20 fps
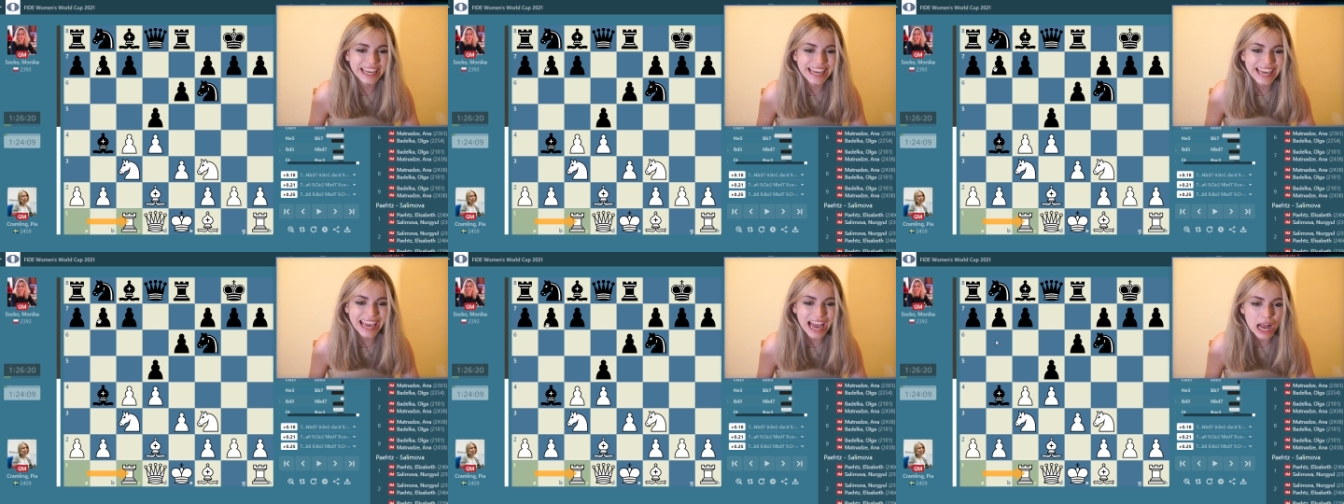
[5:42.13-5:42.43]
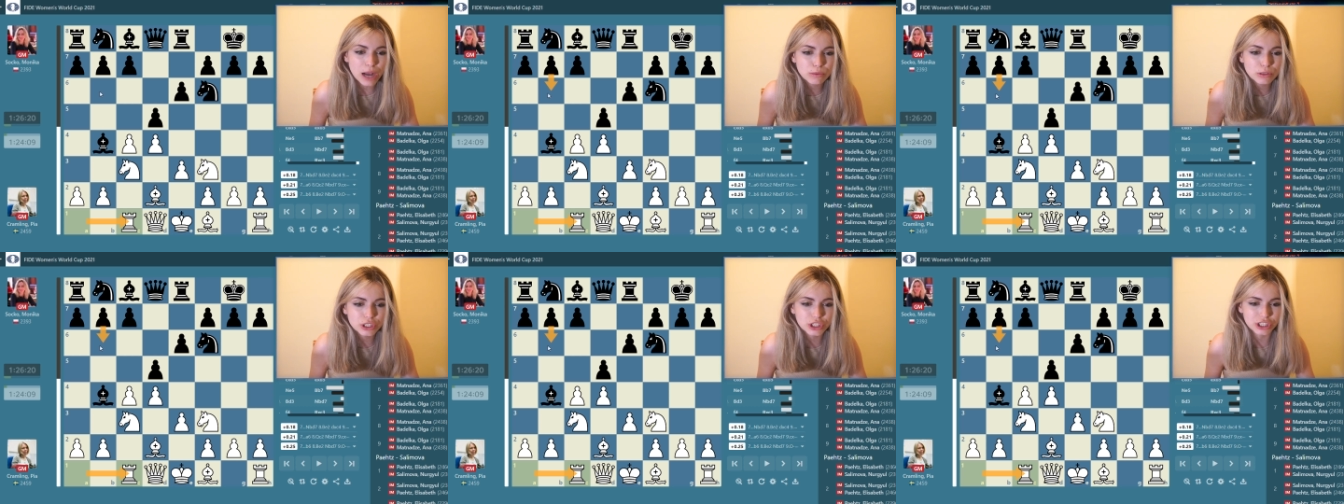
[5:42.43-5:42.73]

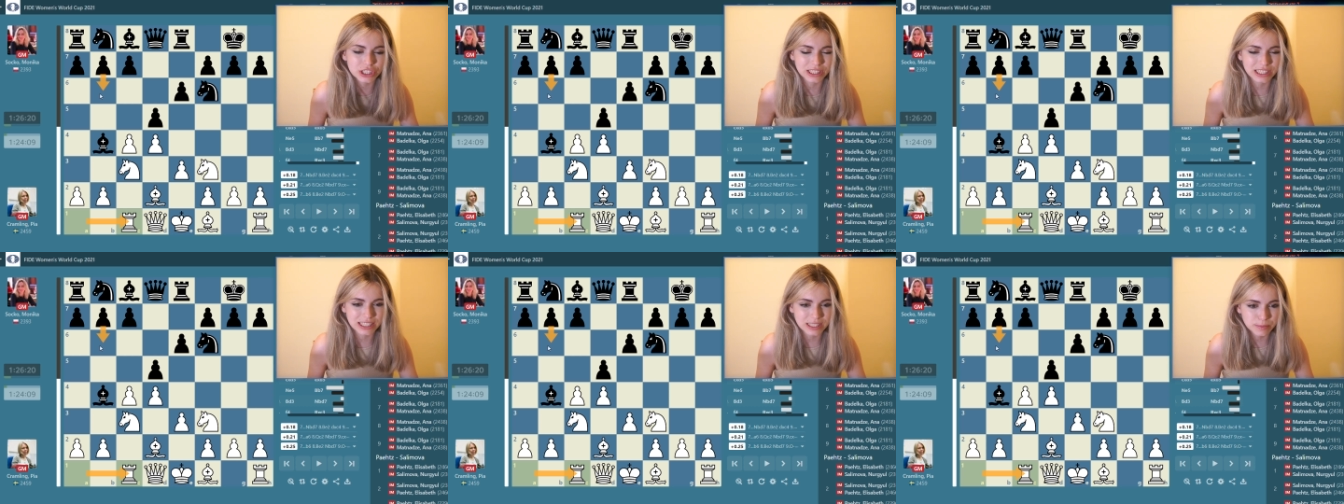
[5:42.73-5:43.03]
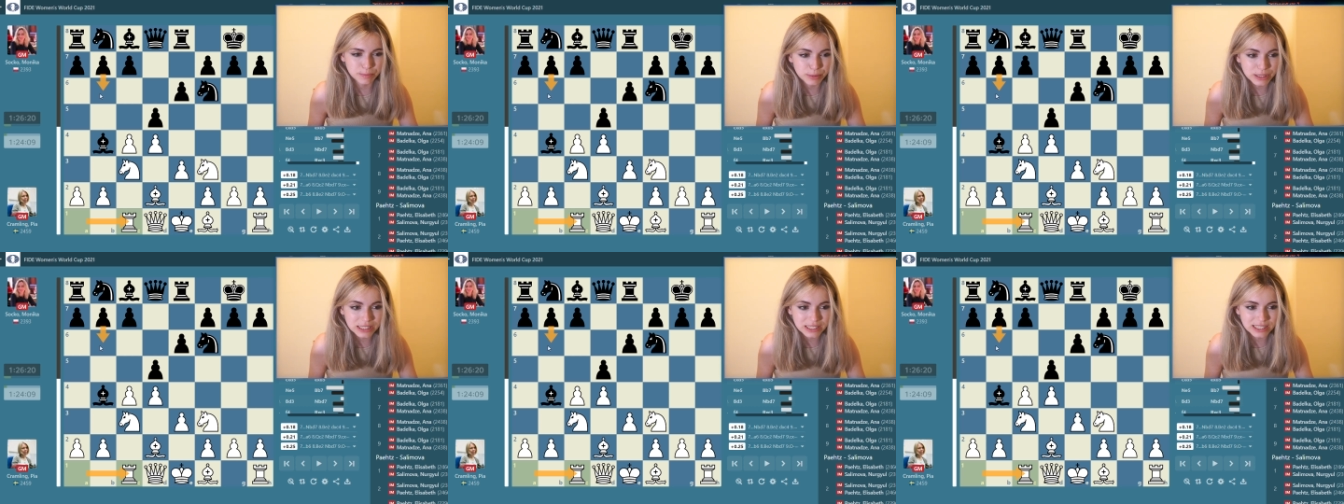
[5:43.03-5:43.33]
counter this
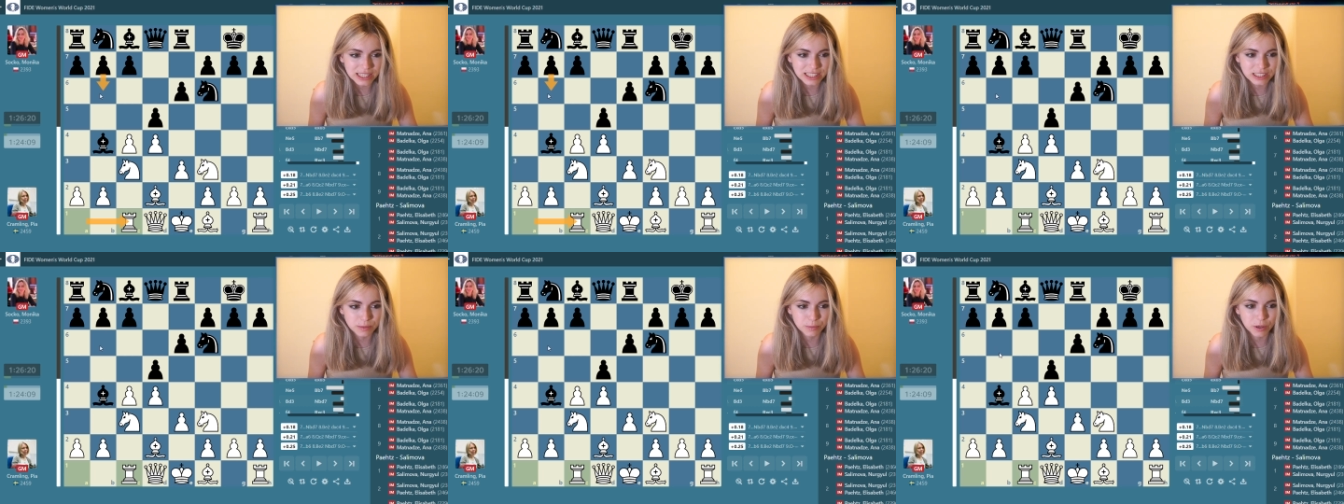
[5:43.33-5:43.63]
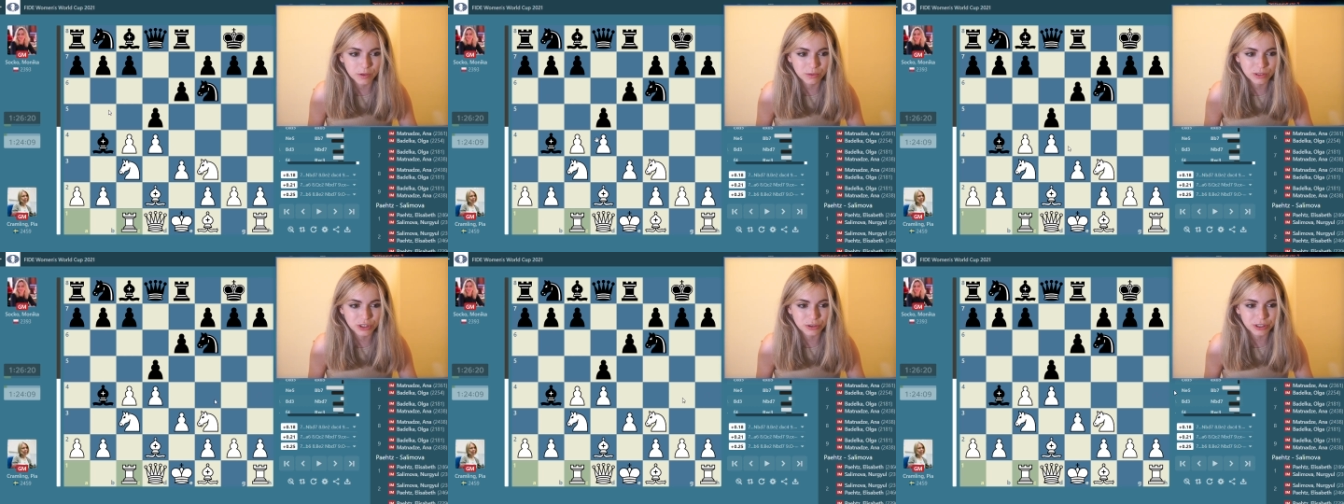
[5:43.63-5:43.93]
b6
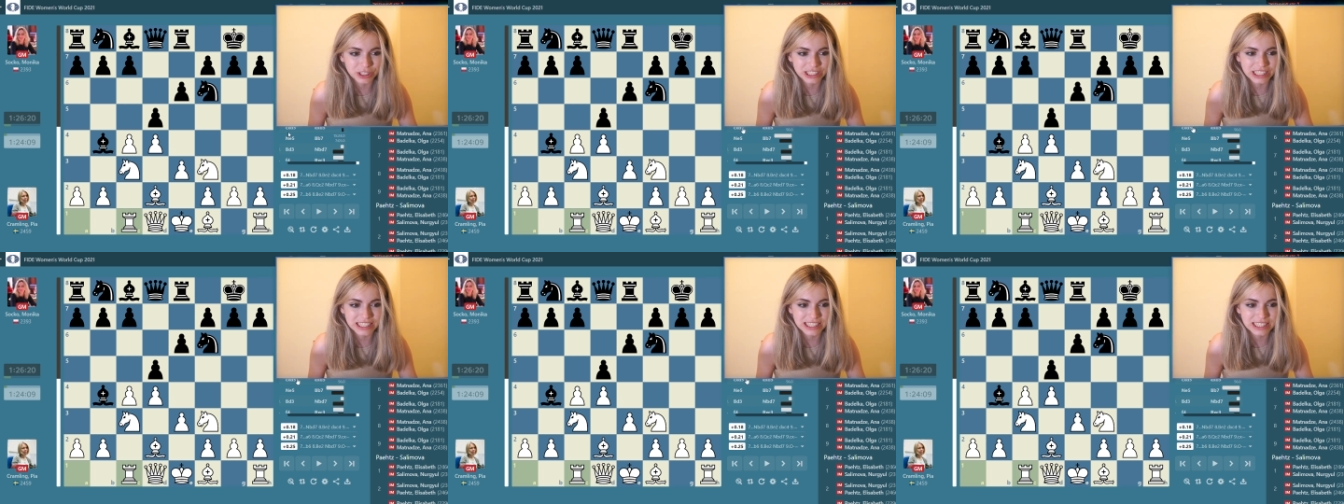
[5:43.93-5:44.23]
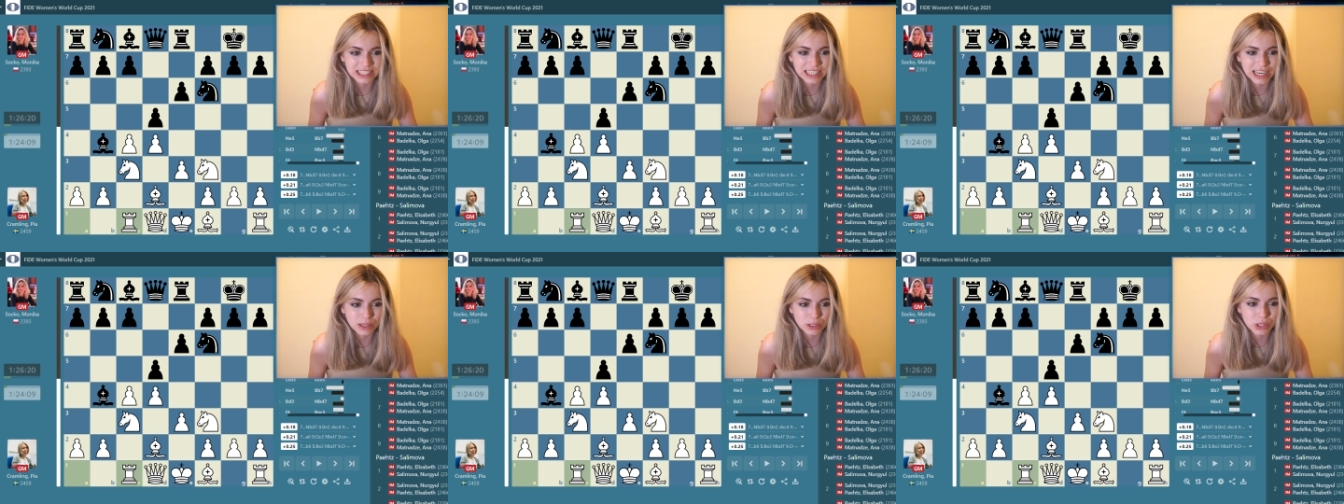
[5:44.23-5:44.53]
move, which we're gonna see now.